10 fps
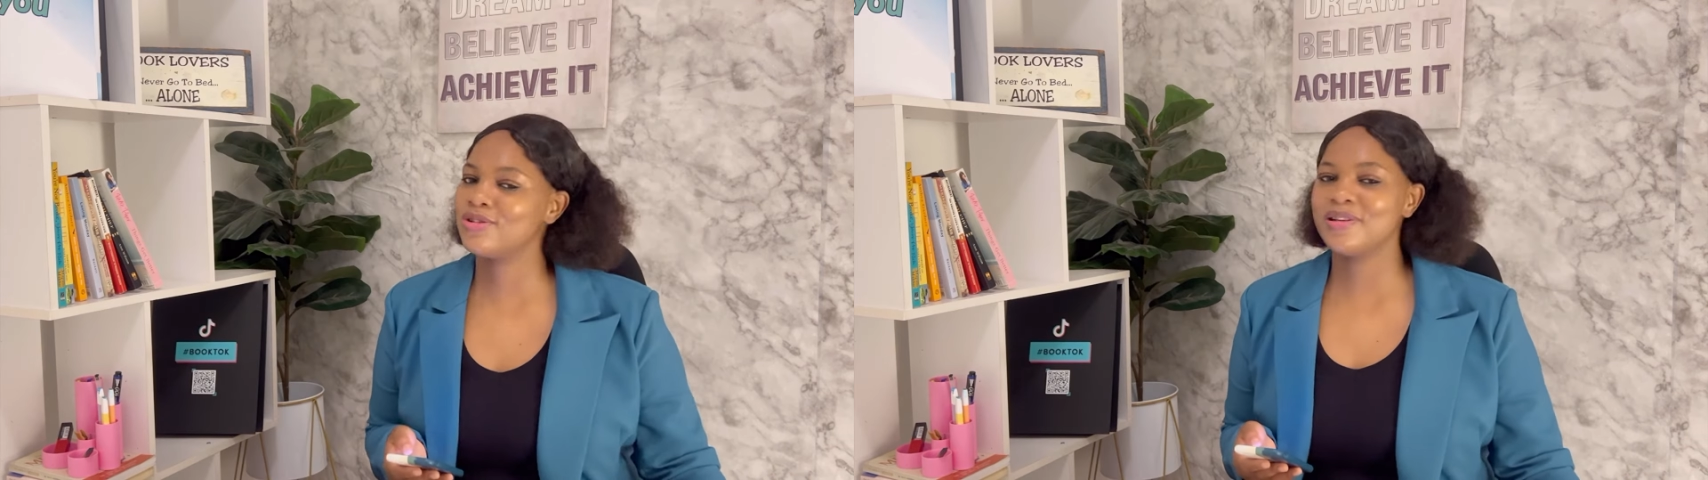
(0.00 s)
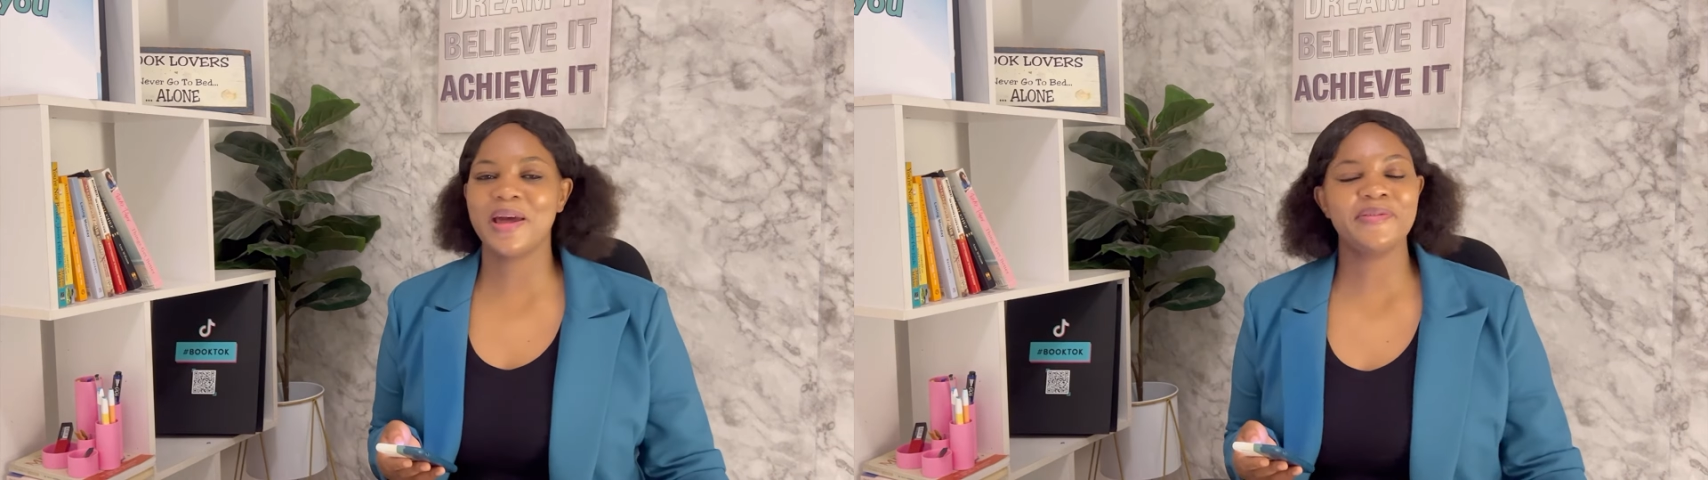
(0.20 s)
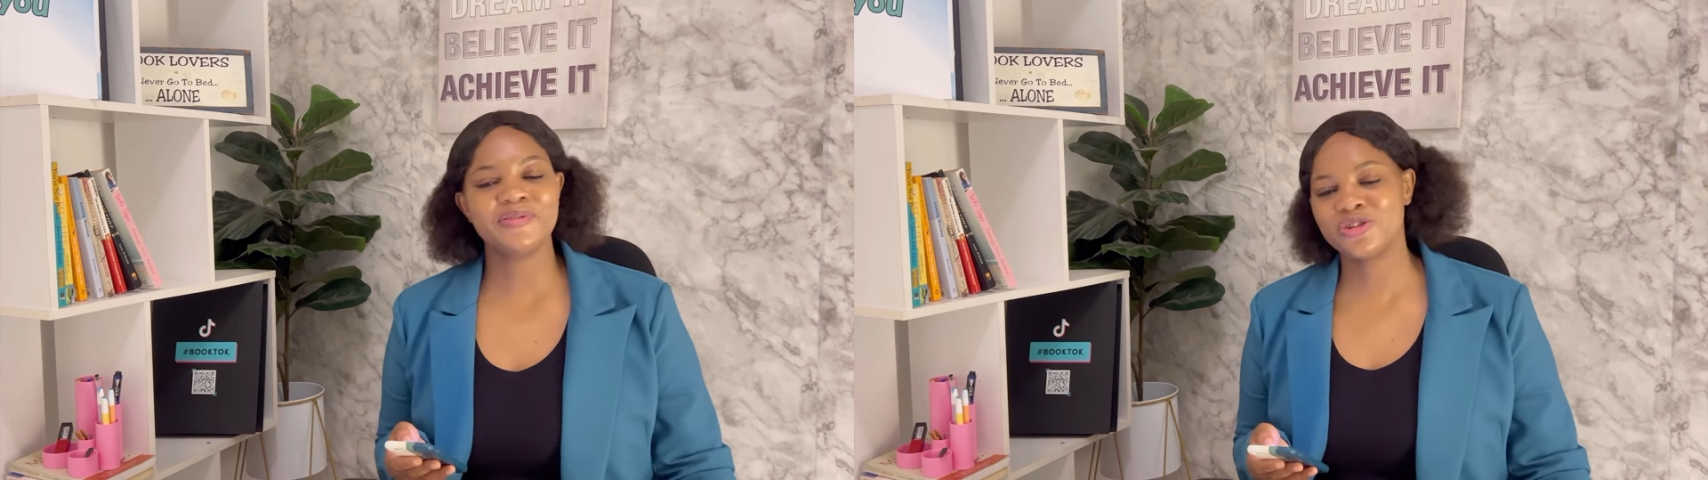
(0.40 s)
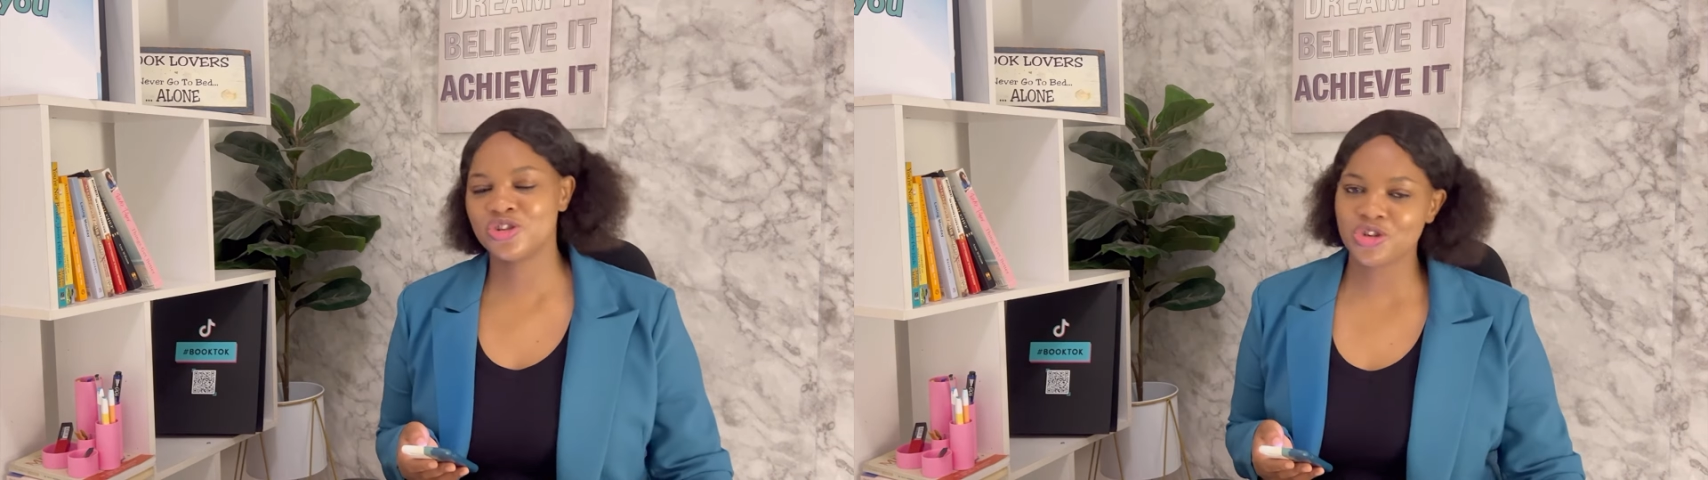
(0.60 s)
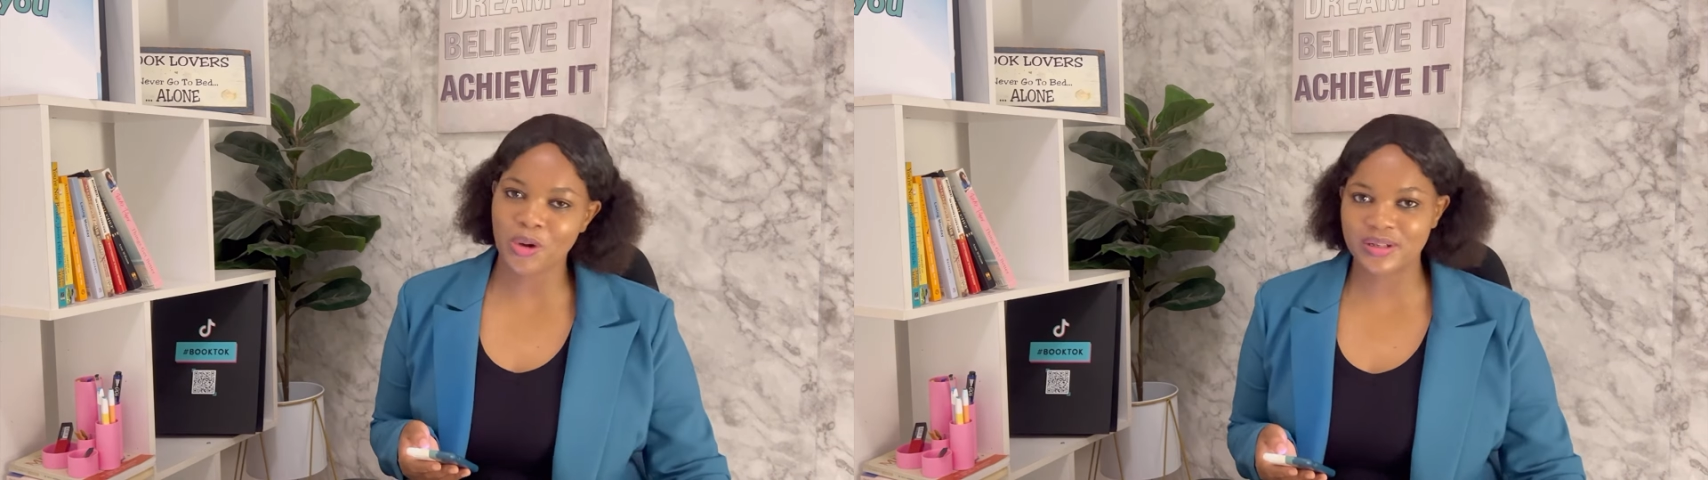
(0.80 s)
life is
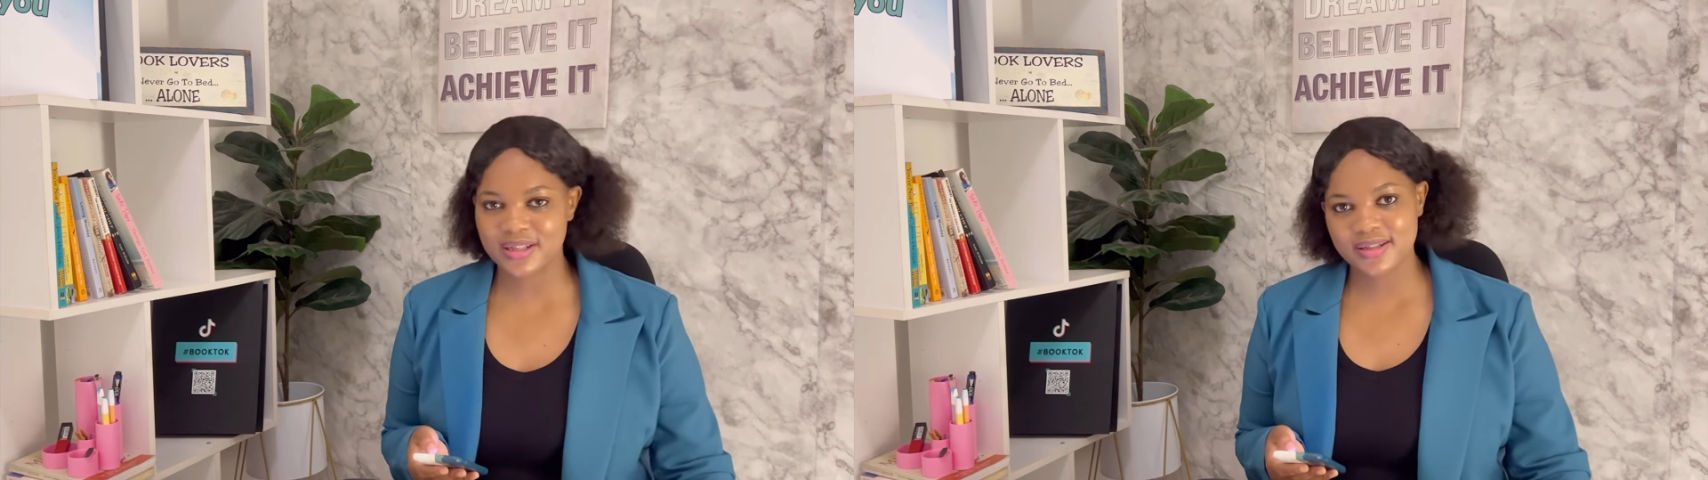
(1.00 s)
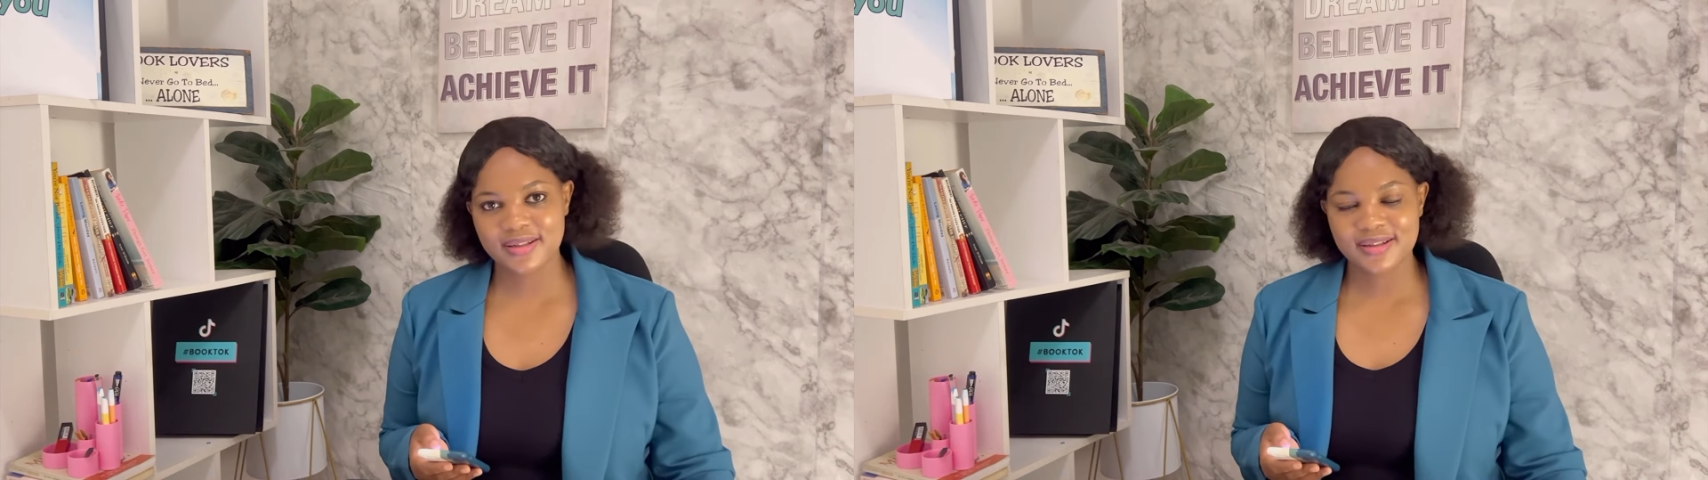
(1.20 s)
short.